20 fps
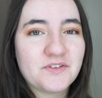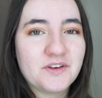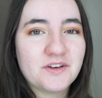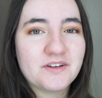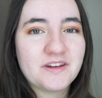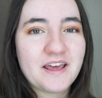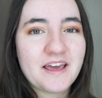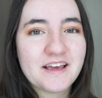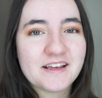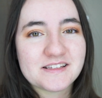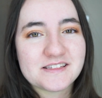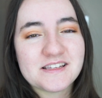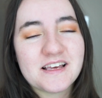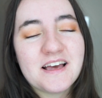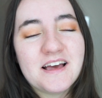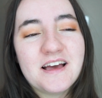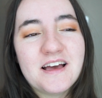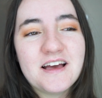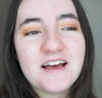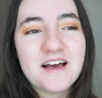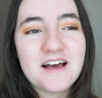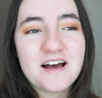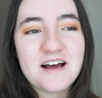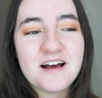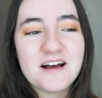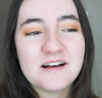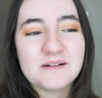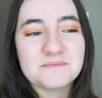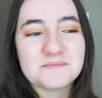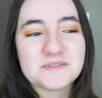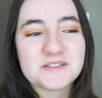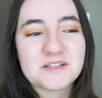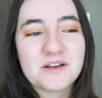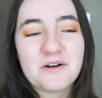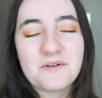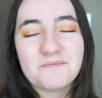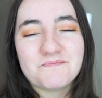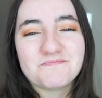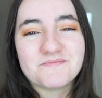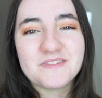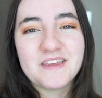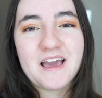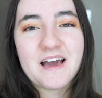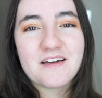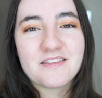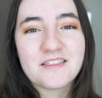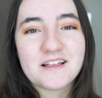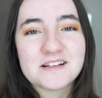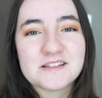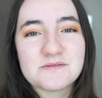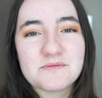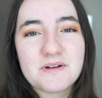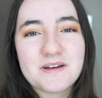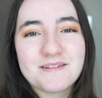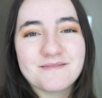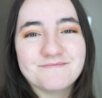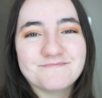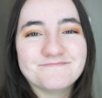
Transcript: few days. So yeah, that's why.